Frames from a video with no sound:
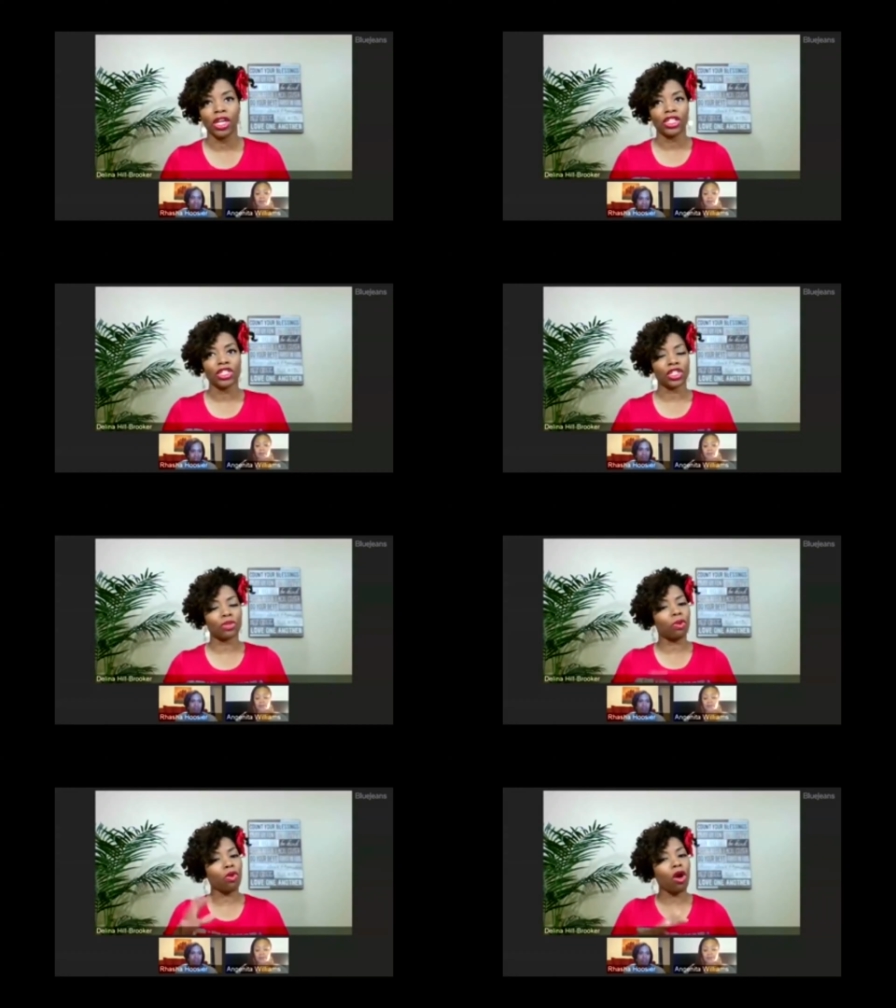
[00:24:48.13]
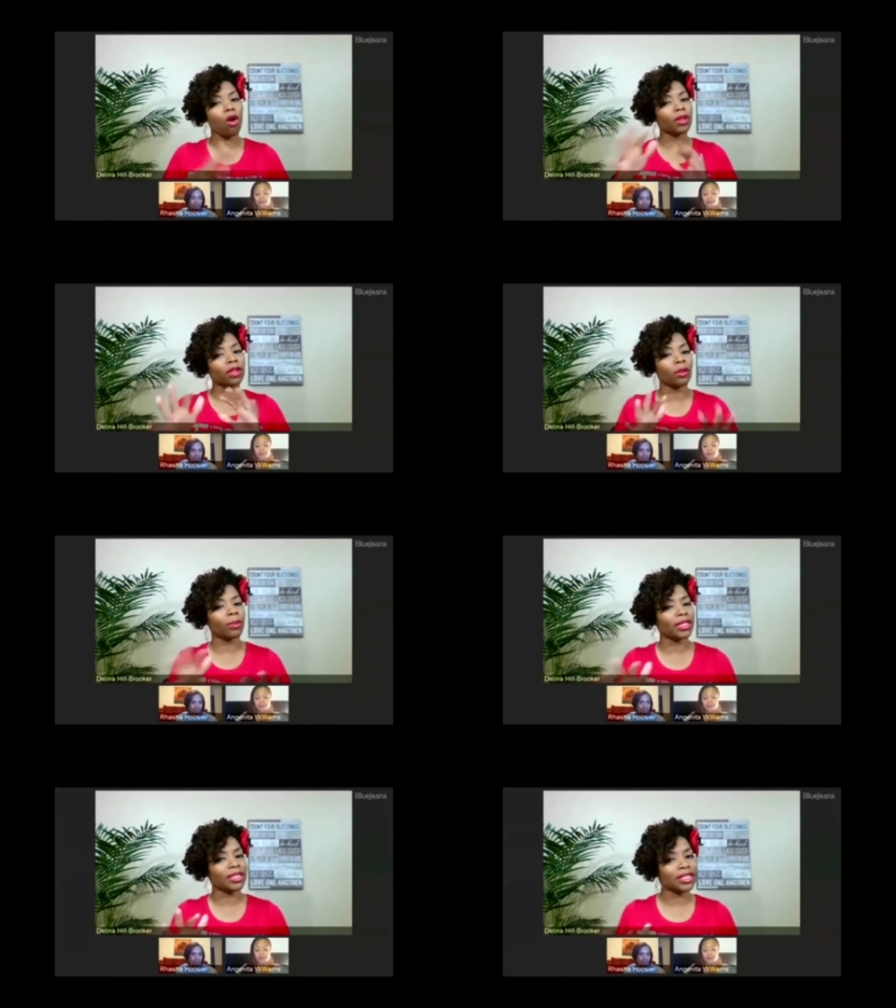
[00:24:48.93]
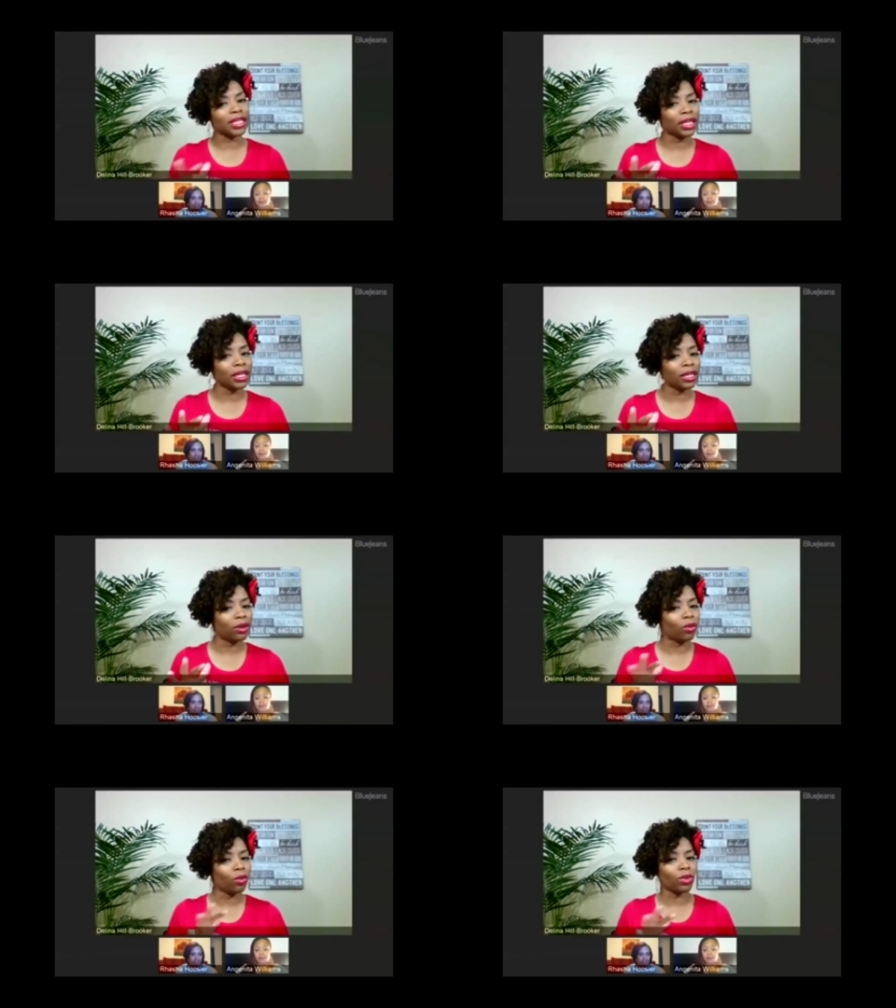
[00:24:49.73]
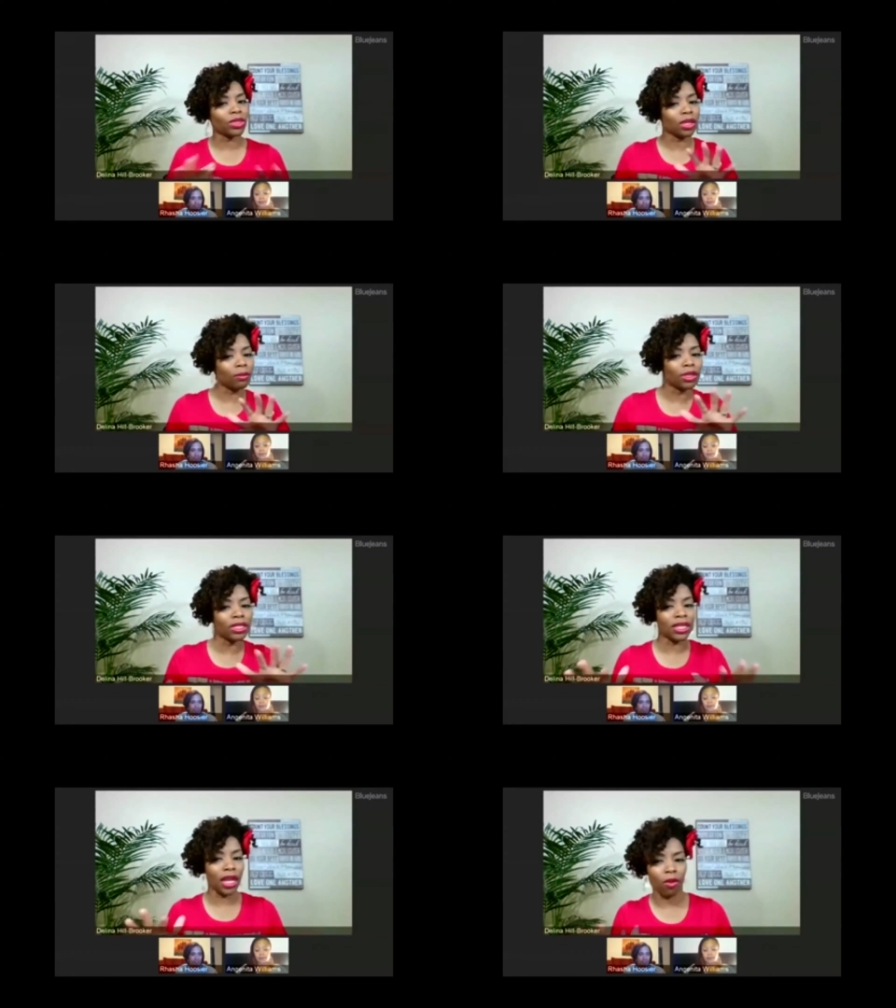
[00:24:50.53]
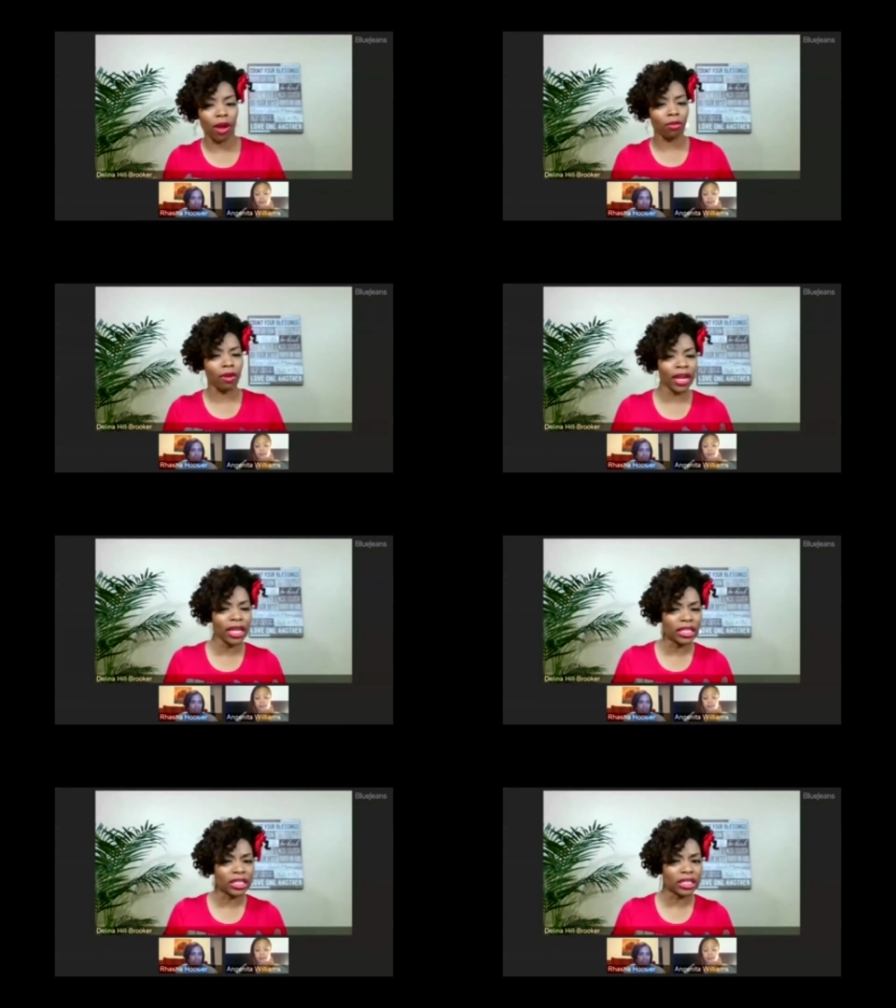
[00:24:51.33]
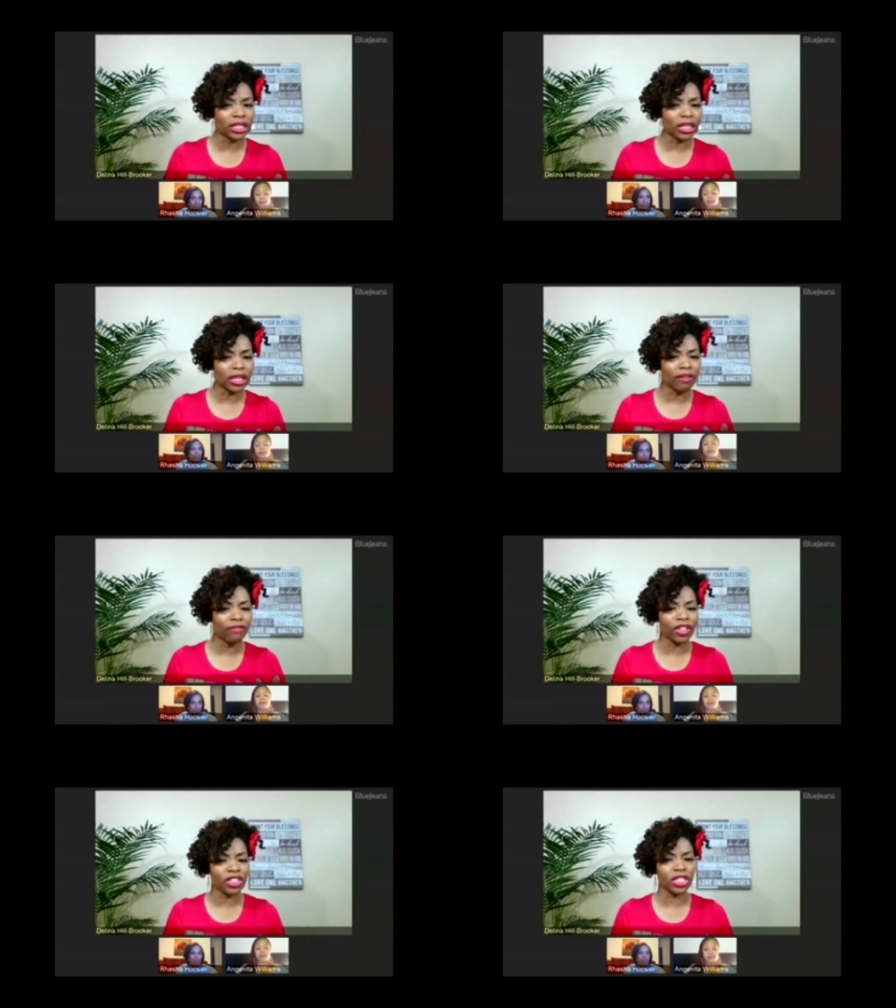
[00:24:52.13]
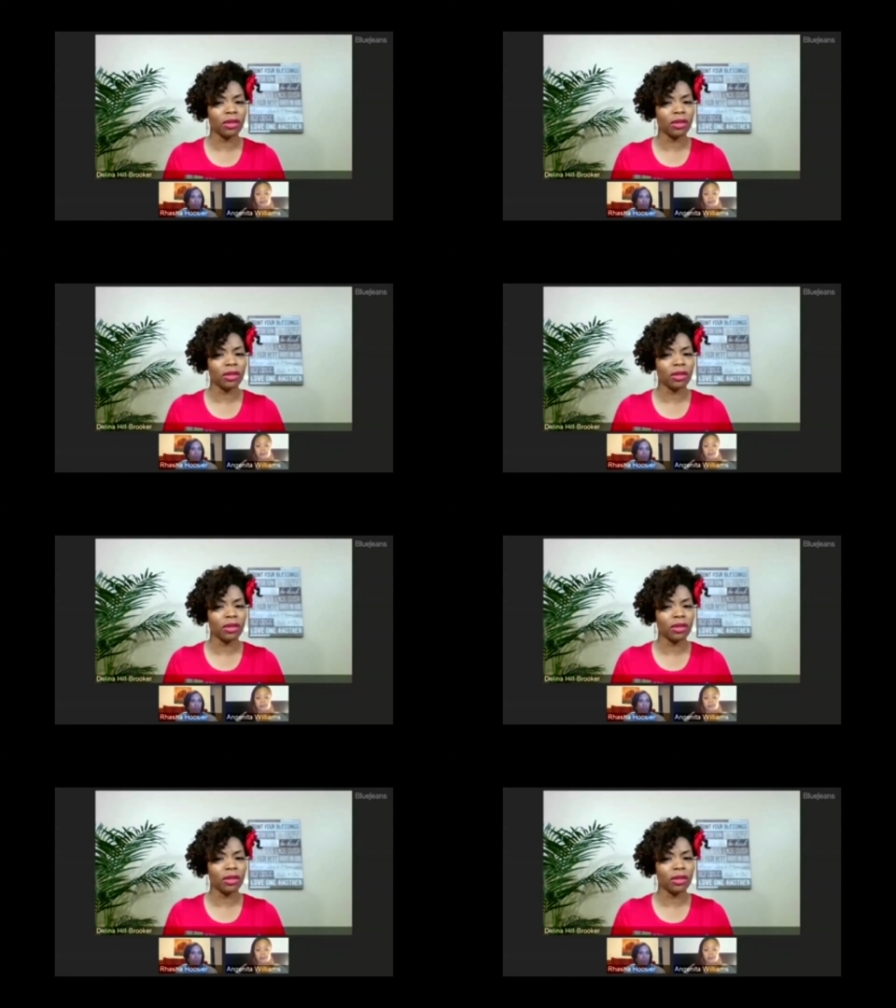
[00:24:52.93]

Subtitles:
just probe a little bit and see when something is not quite right and fishy.